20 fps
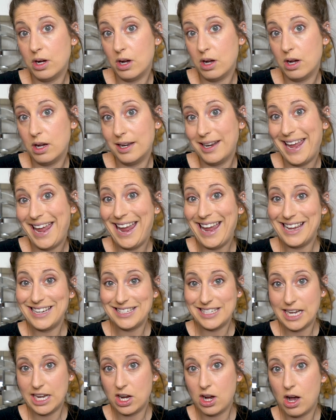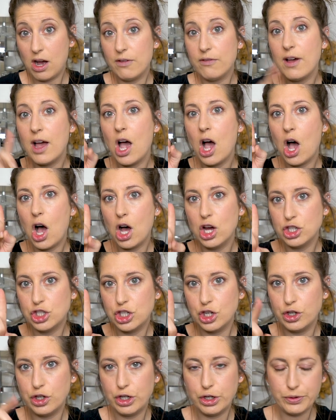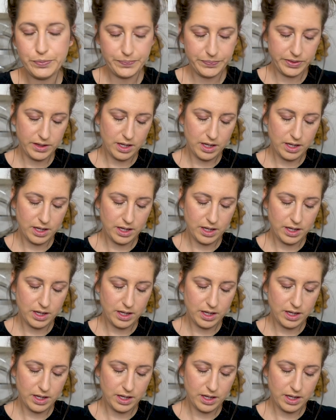on and take off. I'll show you.